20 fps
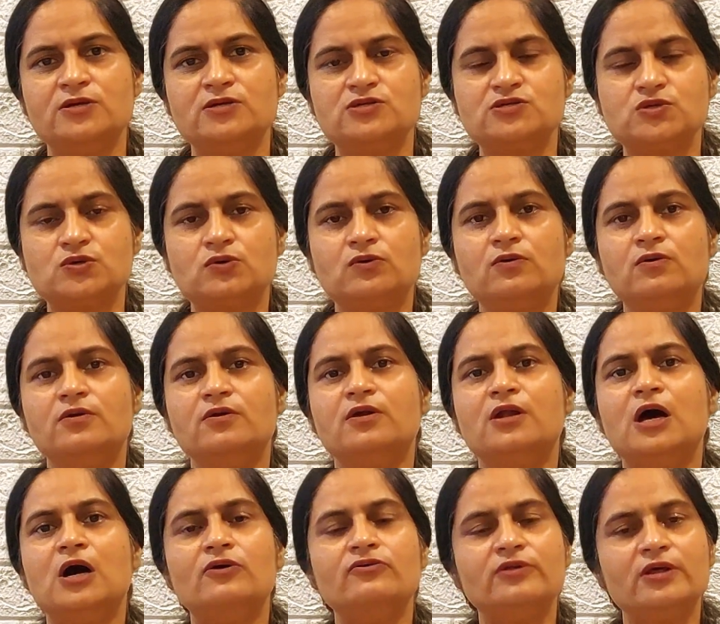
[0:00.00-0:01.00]
So
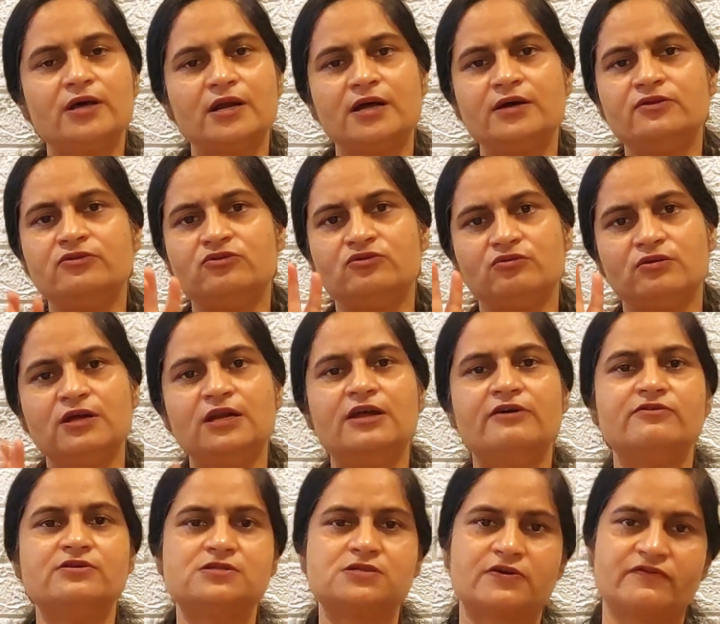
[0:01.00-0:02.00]
now there are 3
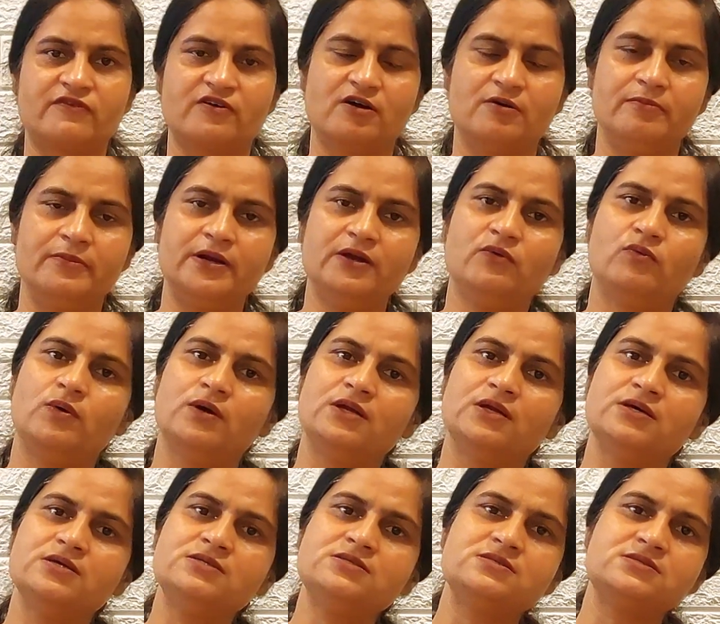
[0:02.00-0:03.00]
levels of government.
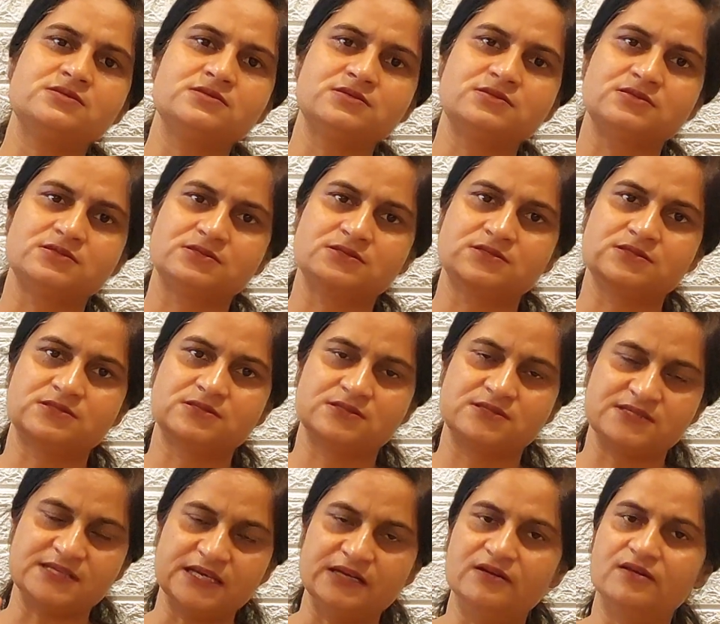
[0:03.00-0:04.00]
One is
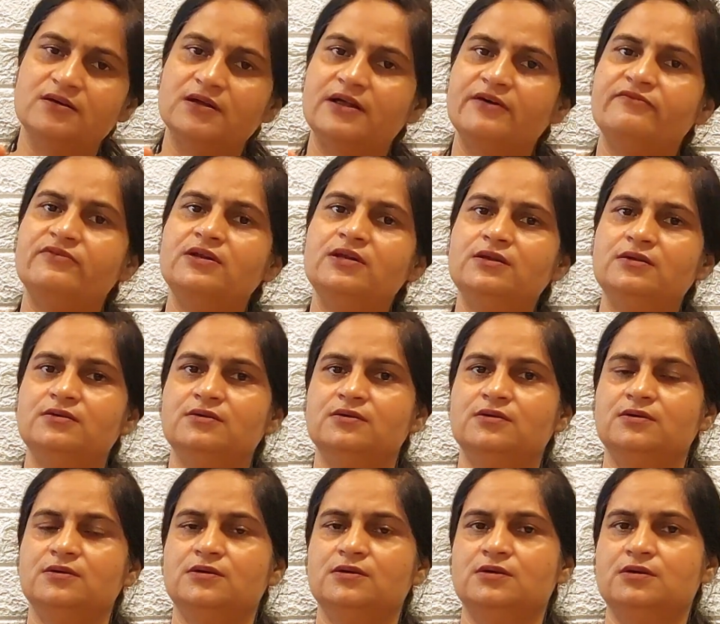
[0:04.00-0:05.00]
center level,
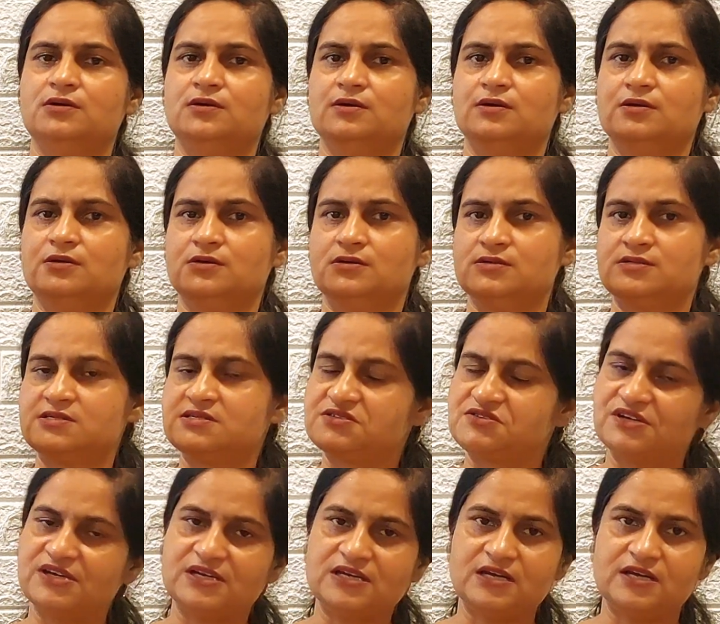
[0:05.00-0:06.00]

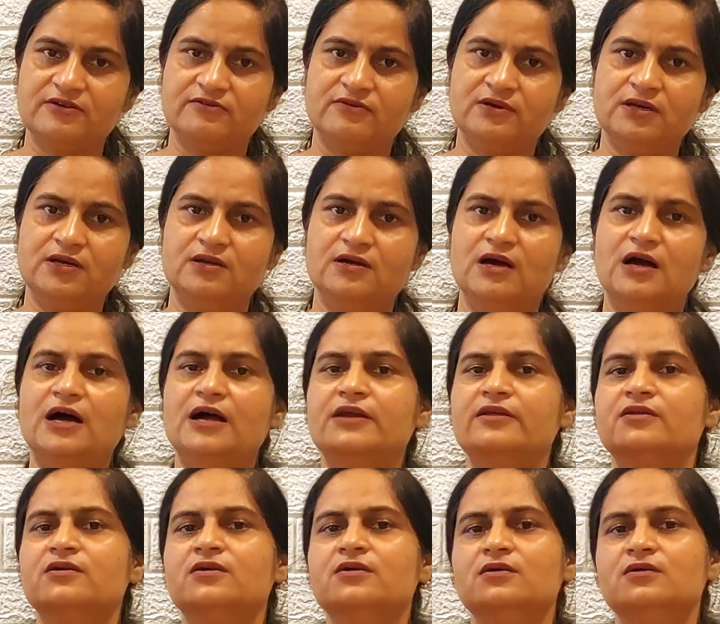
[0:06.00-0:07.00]
state level
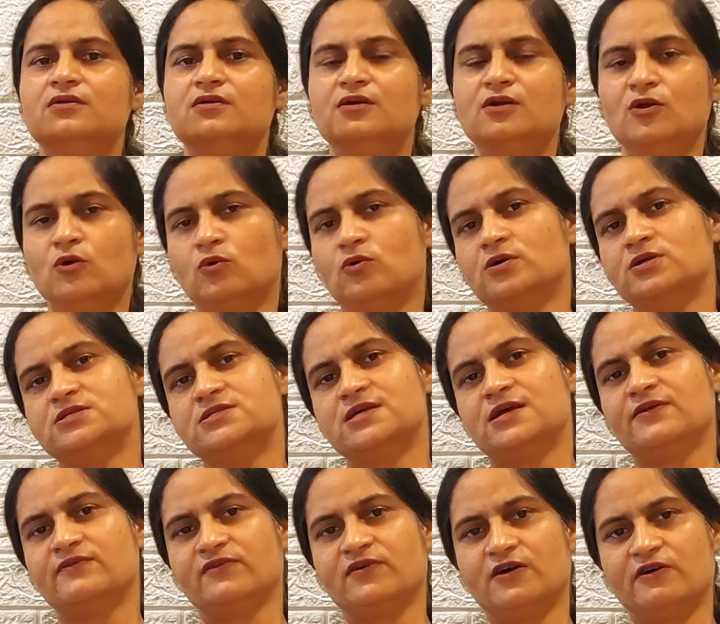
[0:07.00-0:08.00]
and the local
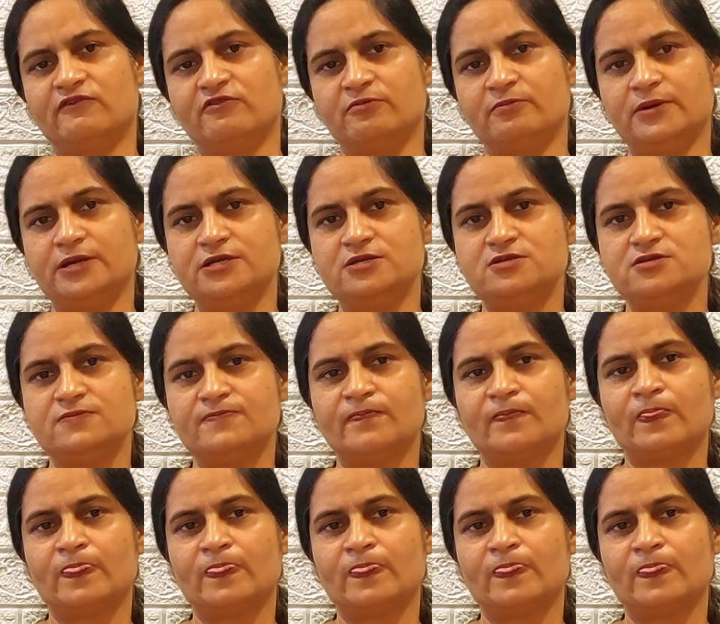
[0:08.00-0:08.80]
self-government.